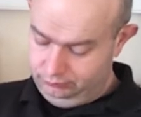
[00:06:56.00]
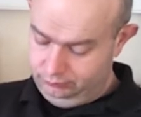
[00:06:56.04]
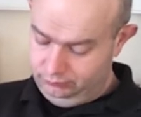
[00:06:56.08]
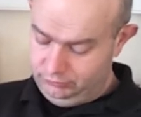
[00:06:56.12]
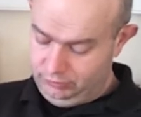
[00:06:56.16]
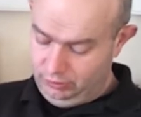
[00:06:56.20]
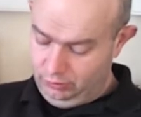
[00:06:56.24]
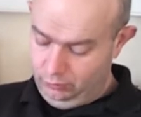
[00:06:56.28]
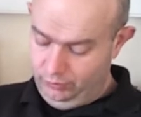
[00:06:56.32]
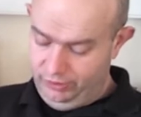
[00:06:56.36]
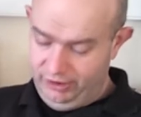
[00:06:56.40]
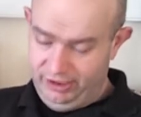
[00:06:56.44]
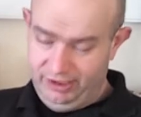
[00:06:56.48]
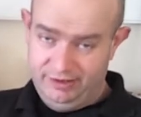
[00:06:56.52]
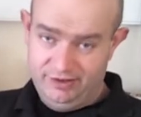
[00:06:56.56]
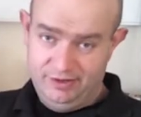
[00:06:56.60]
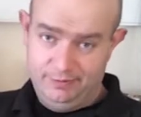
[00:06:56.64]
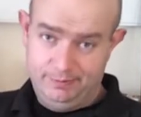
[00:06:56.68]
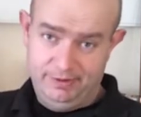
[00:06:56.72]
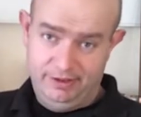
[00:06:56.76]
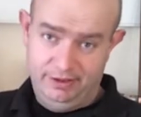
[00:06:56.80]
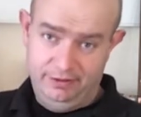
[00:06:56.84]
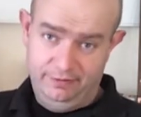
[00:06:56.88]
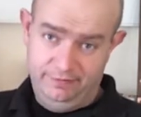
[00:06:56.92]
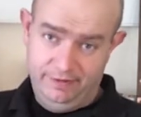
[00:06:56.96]
we need to
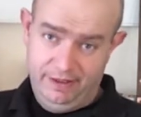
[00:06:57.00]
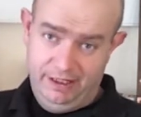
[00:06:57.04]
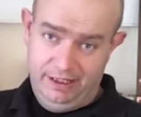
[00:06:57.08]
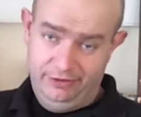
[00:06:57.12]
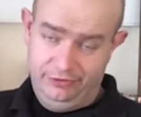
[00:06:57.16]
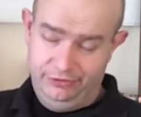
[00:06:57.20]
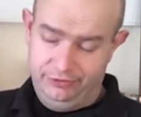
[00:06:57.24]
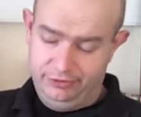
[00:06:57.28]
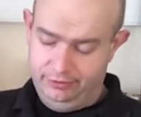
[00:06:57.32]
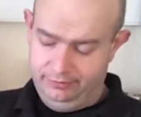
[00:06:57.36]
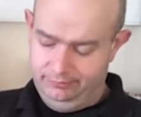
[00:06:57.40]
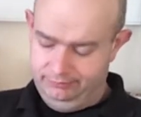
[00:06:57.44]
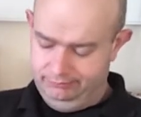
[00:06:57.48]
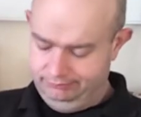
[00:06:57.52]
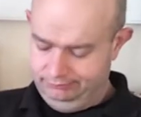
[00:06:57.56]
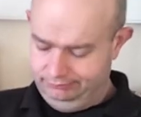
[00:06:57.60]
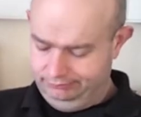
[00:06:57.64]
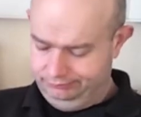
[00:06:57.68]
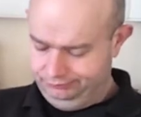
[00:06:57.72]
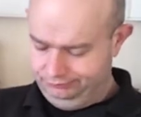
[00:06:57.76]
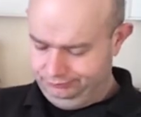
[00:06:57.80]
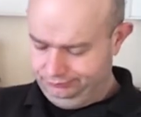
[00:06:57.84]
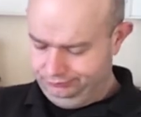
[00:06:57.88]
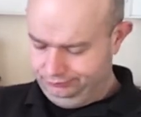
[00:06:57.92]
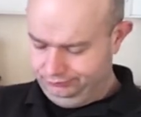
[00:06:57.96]
spin it faster.
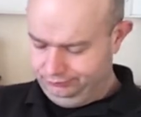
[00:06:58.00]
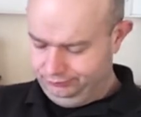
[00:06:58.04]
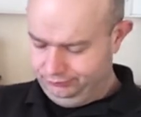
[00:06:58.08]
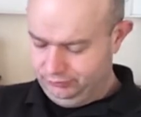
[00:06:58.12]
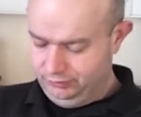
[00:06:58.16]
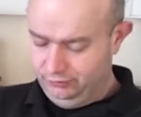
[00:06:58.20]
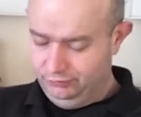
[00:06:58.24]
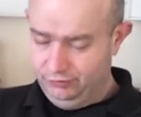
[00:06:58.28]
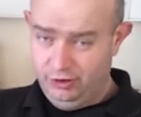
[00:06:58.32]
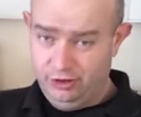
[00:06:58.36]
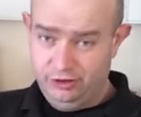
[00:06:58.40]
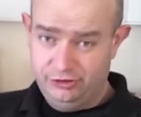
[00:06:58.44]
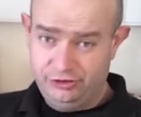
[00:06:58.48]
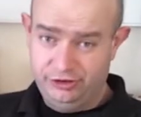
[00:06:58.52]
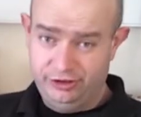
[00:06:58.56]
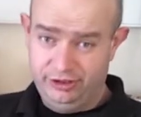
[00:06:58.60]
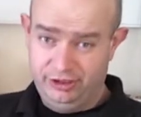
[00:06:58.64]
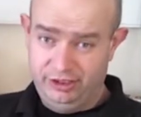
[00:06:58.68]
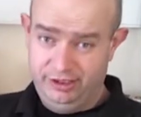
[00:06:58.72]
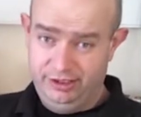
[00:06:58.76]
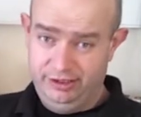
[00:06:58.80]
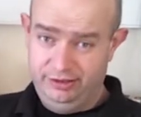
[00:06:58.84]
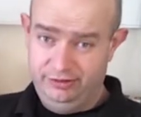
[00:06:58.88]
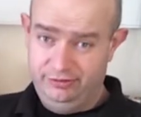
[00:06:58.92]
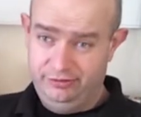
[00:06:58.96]

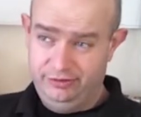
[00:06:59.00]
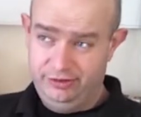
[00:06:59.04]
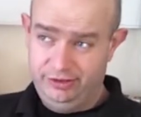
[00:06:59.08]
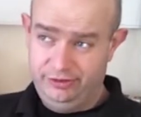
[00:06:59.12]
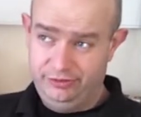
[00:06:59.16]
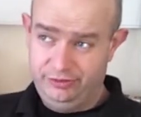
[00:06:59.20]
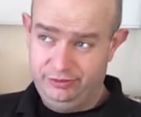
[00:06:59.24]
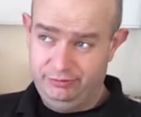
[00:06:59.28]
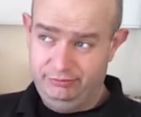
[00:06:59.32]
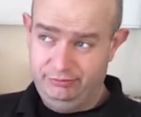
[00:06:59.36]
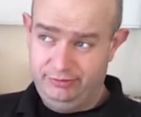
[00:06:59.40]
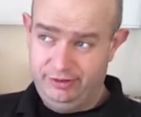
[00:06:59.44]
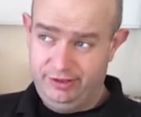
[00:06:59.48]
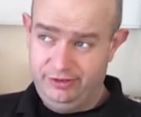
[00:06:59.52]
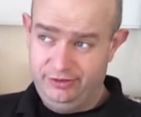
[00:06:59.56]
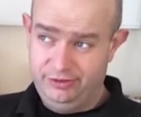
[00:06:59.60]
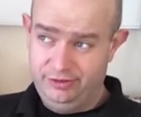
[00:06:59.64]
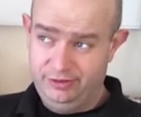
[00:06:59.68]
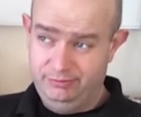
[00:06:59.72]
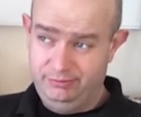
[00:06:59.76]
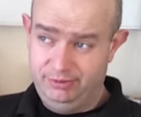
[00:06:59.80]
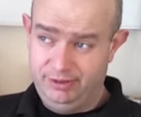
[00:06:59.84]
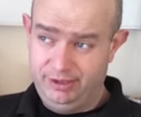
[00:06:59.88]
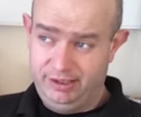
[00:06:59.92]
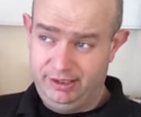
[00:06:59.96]
Fortunately, there's a
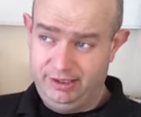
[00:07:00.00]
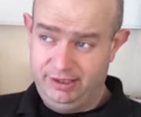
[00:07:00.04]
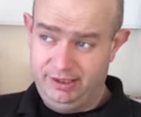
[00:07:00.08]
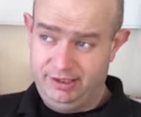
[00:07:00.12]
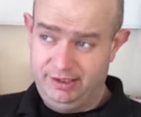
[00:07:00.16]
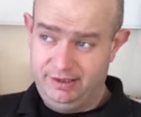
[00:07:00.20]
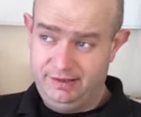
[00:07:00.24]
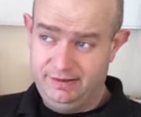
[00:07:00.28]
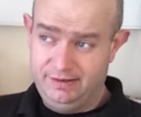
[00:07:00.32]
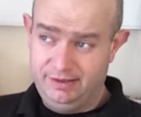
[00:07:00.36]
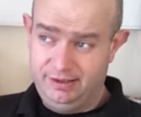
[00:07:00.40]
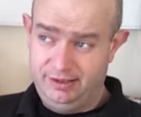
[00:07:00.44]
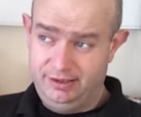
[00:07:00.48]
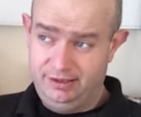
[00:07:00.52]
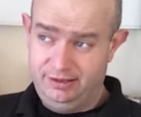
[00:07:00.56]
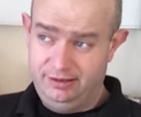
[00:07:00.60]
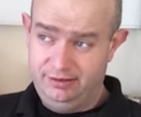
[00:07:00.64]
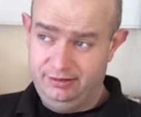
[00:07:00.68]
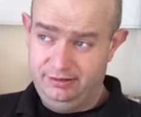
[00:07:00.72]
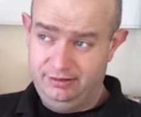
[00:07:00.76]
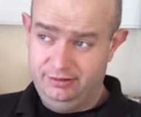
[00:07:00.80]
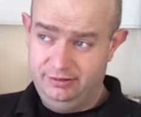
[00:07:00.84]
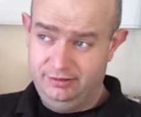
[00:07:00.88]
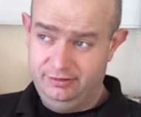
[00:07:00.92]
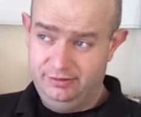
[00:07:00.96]
reasonably easy
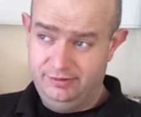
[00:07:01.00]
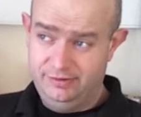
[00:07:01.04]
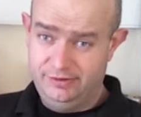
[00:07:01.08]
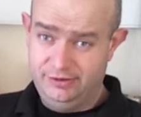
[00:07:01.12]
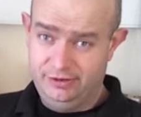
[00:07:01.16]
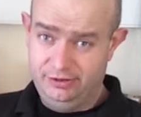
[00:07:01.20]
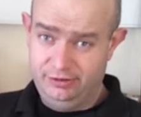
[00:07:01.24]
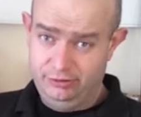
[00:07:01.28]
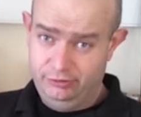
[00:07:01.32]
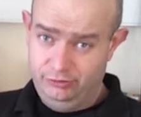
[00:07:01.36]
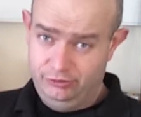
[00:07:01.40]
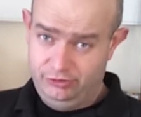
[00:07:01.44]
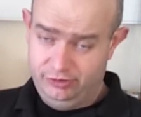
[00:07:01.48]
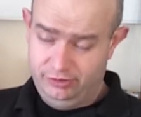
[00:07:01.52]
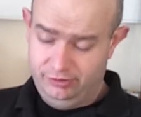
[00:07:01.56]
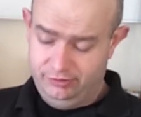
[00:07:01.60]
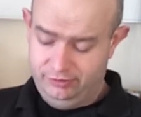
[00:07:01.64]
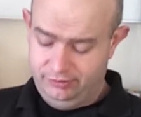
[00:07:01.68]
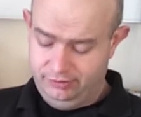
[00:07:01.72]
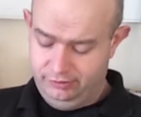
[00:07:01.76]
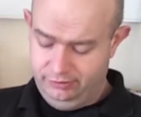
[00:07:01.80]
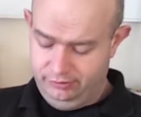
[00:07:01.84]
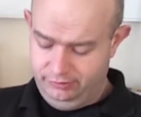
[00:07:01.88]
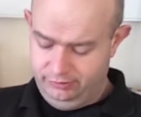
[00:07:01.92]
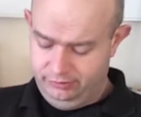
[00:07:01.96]
solution
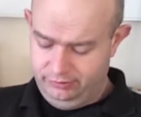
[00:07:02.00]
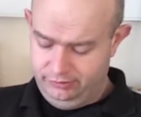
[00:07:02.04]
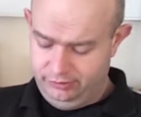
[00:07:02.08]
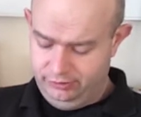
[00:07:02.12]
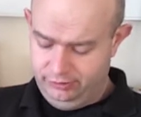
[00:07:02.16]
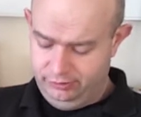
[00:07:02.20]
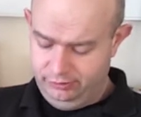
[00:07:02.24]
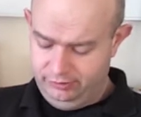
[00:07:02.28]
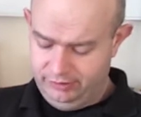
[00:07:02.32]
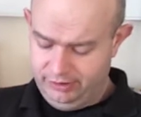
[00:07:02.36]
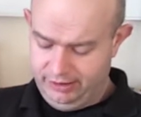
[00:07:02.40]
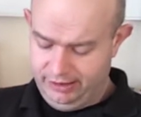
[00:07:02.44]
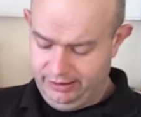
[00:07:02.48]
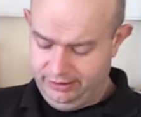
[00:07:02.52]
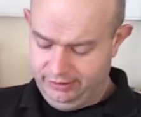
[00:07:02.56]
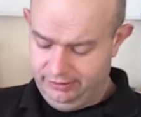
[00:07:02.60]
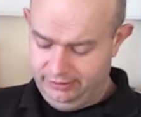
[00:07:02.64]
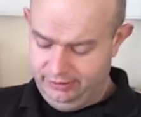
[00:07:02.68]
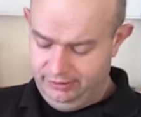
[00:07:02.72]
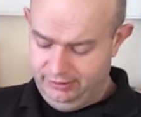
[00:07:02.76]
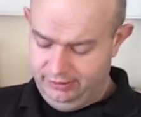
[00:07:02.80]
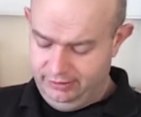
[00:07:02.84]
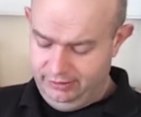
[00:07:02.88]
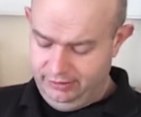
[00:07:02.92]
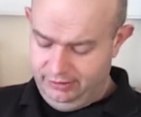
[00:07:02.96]
to that,
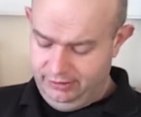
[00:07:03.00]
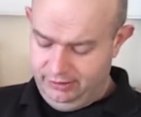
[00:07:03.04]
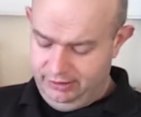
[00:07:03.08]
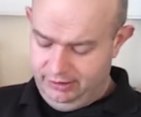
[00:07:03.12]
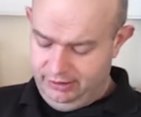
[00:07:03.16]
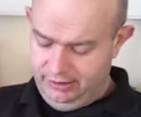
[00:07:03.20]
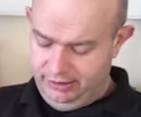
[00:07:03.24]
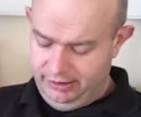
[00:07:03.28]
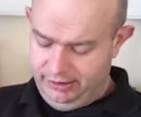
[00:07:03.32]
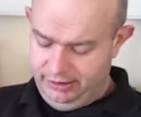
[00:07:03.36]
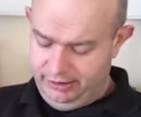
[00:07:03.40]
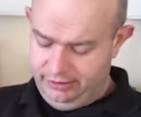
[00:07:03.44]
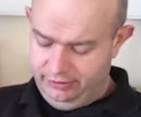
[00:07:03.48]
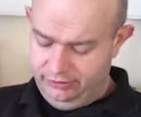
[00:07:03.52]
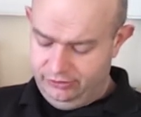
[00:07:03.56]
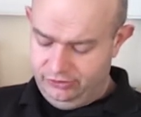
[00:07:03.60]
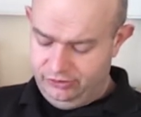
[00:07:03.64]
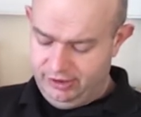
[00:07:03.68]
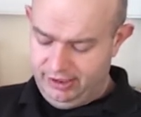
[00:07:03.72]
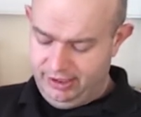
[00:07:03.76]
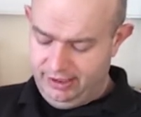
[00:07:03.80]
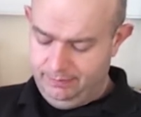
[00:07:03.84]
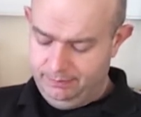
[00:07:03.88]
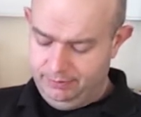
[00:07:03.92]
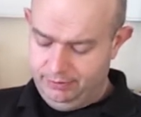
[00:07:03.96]
in the
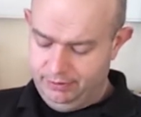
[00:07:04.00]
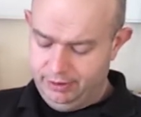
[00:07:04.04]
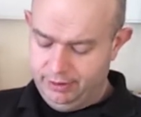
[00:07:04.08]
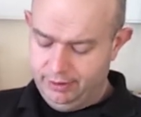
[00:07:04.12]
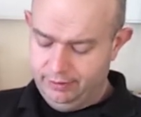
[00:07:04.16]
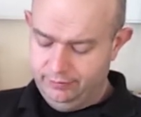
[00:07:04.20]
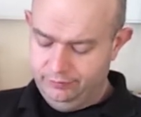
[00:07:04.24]
shape of